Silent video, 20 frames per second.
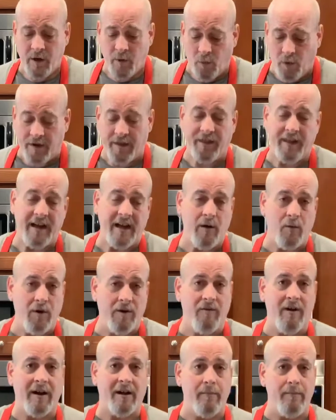One thing I
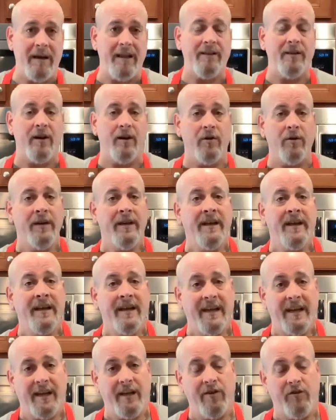would recommend though
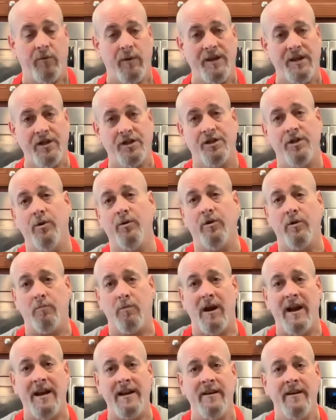is when you soak the
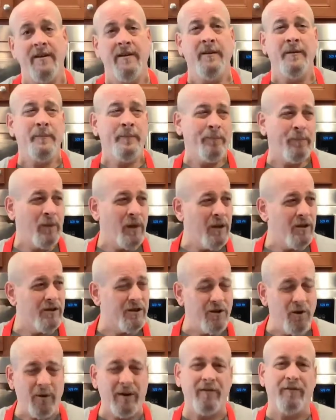bread,
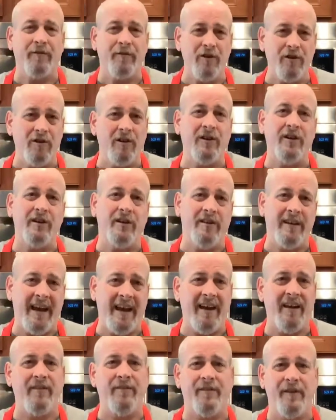soak it for a good
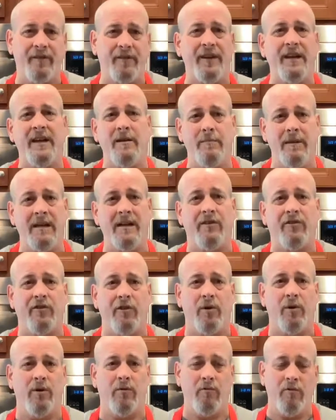10-15 minutes
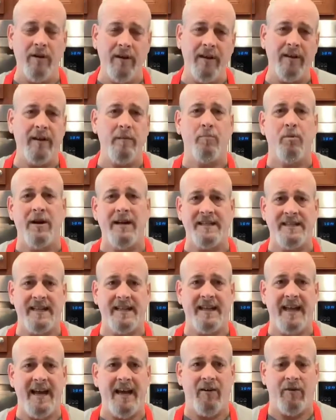so it really breaks
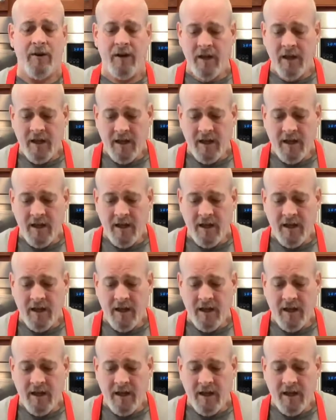it down.